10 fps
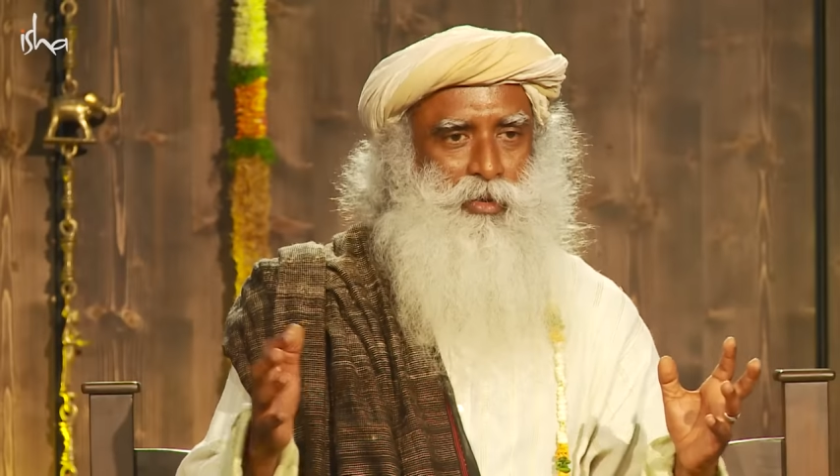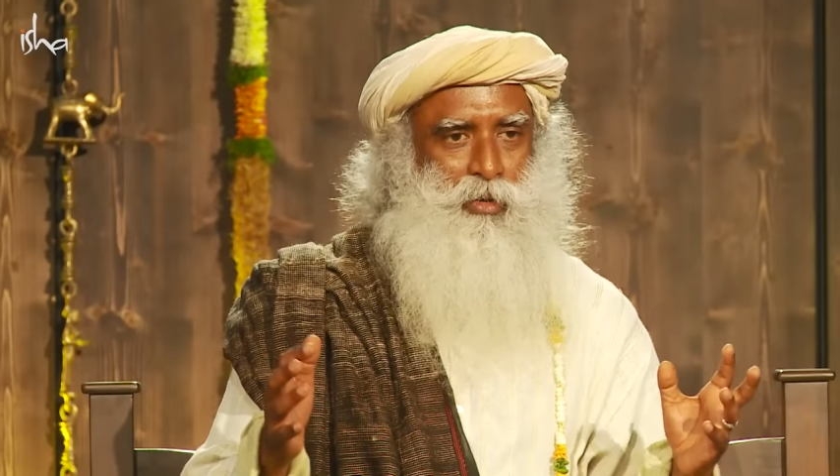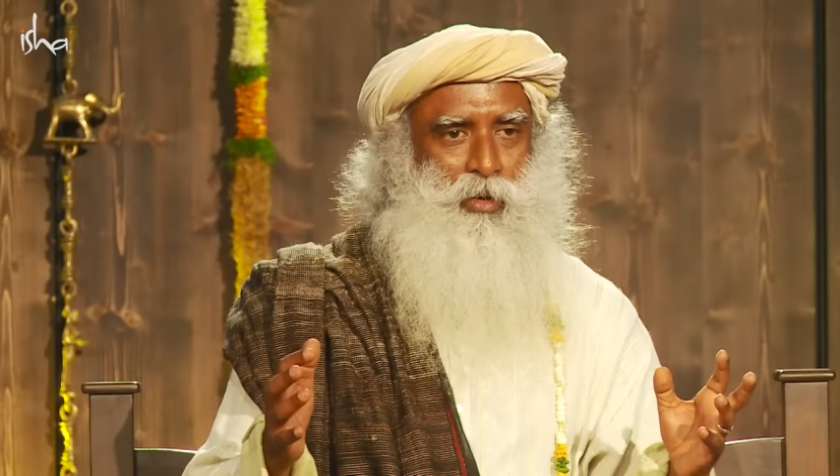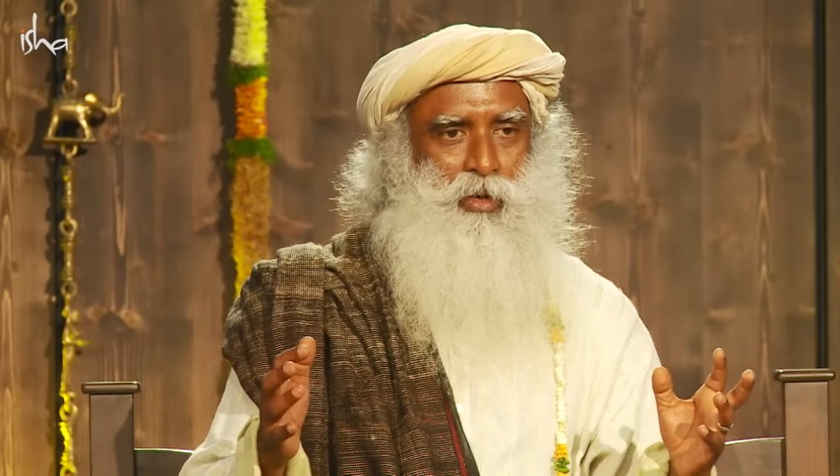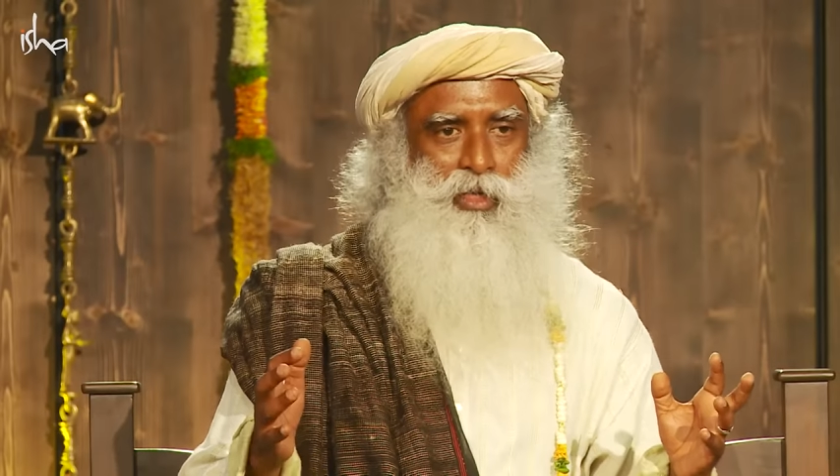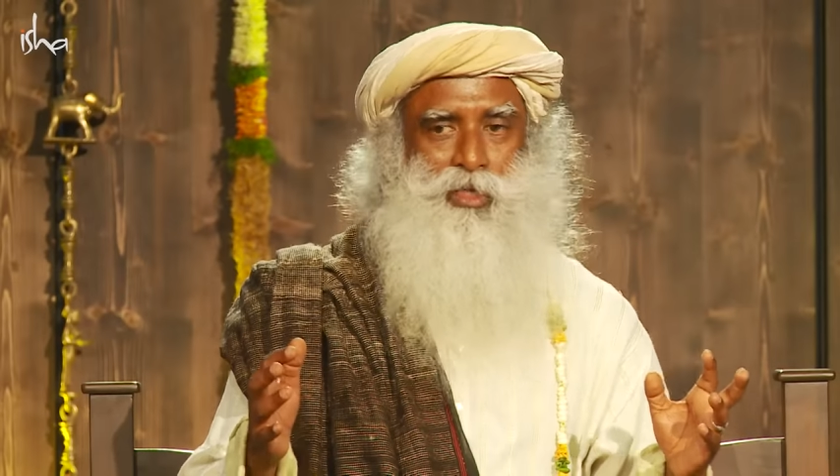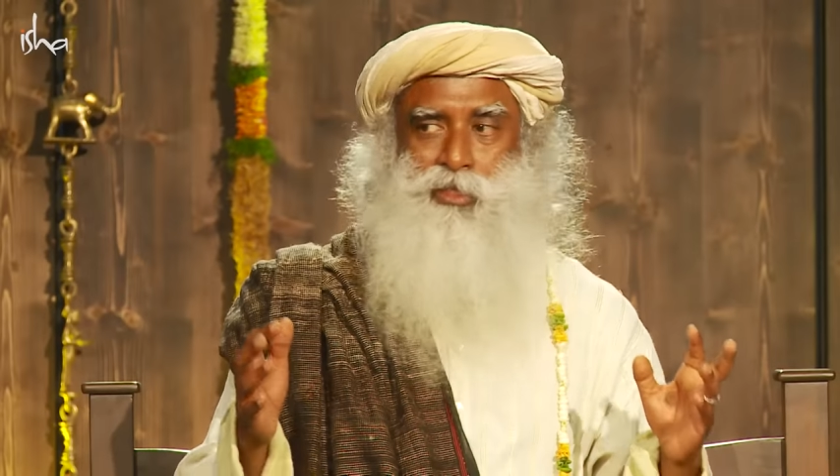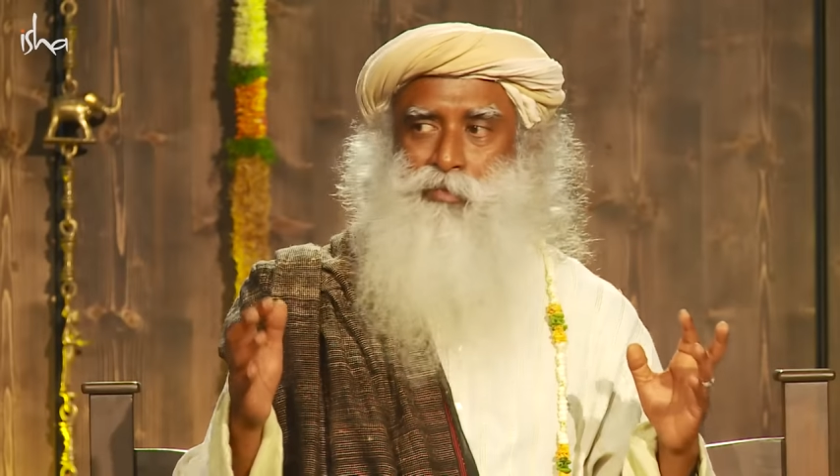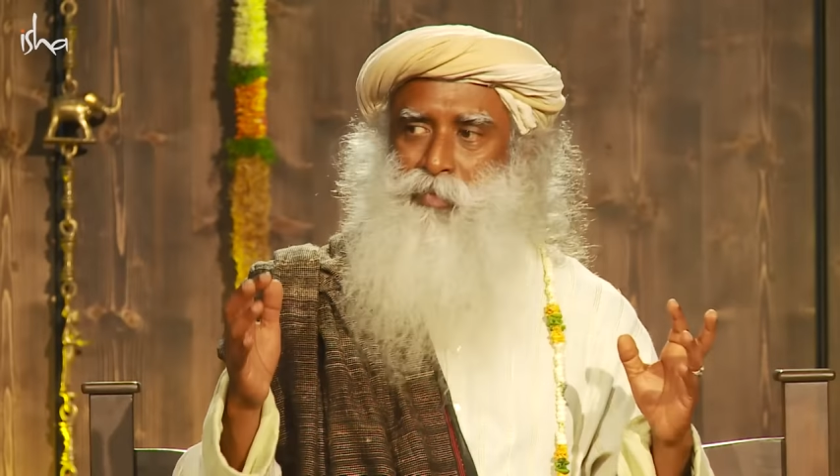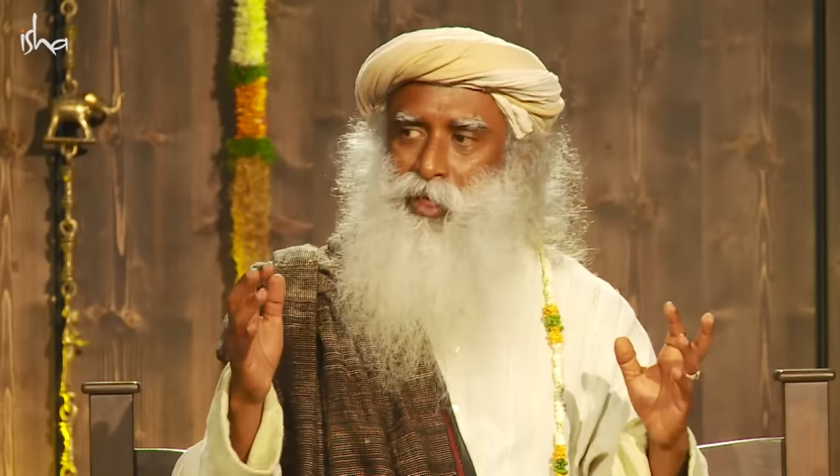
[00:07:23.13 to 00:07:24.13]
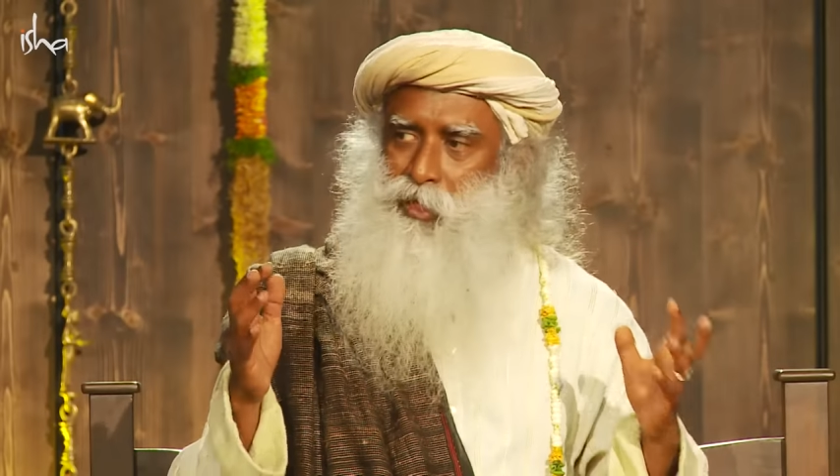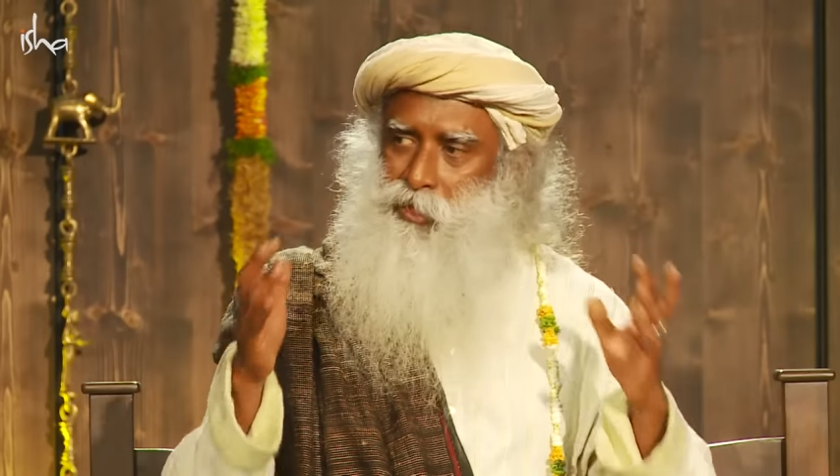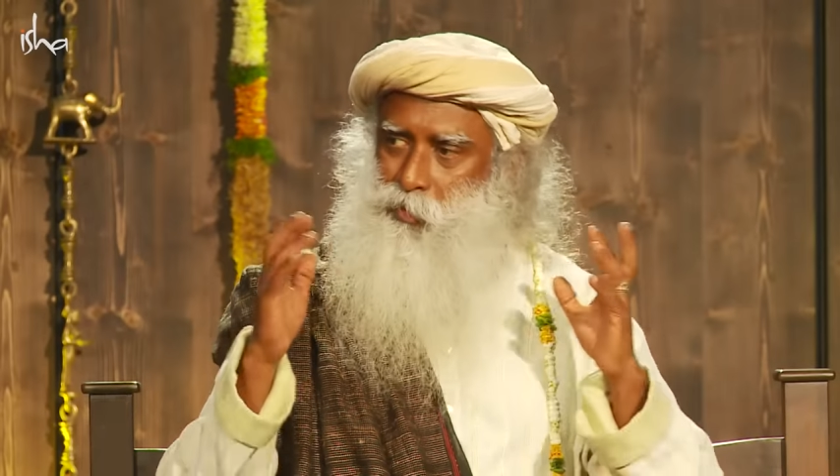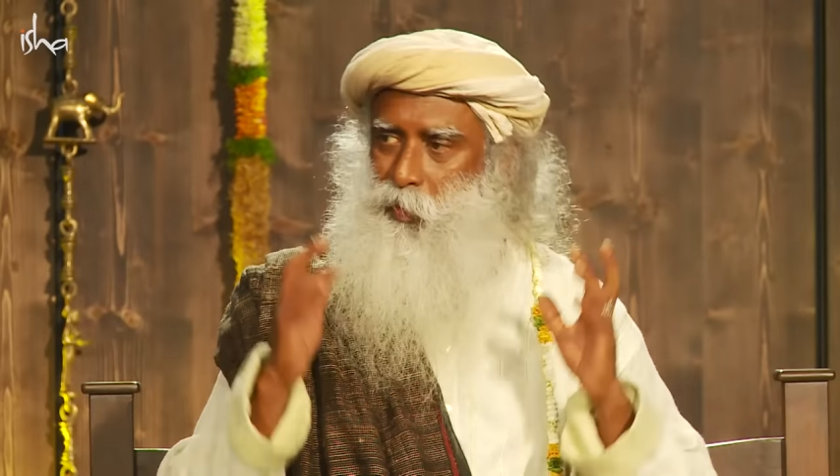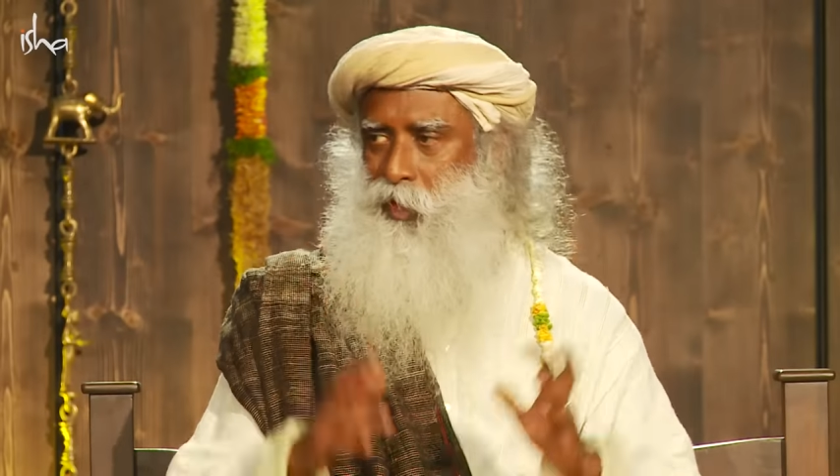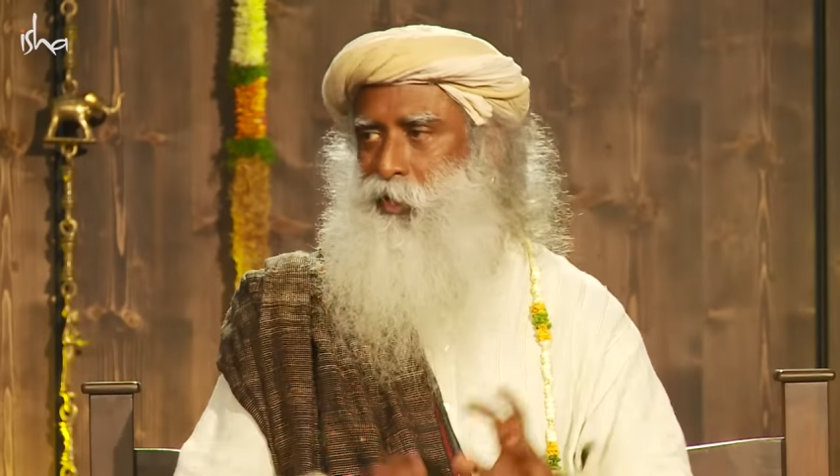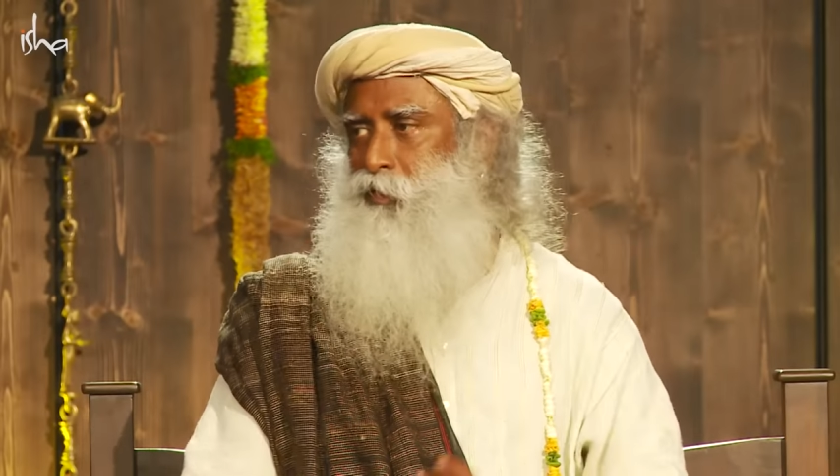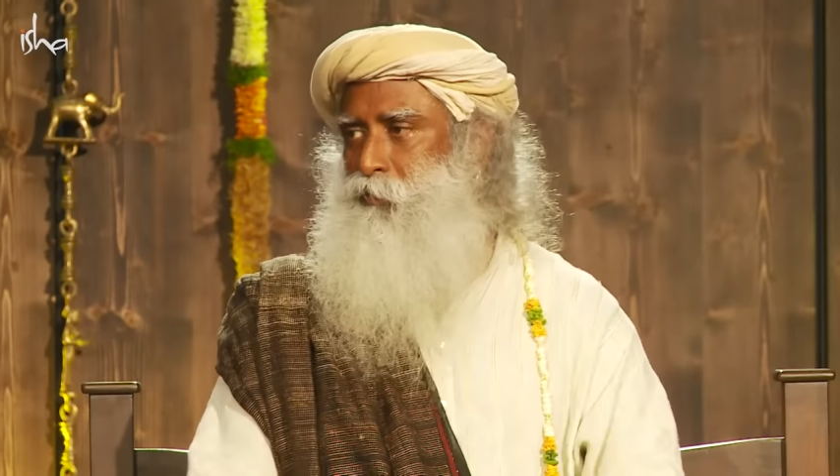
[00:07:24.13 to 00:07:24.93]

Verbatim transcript: hall in a tremendous way.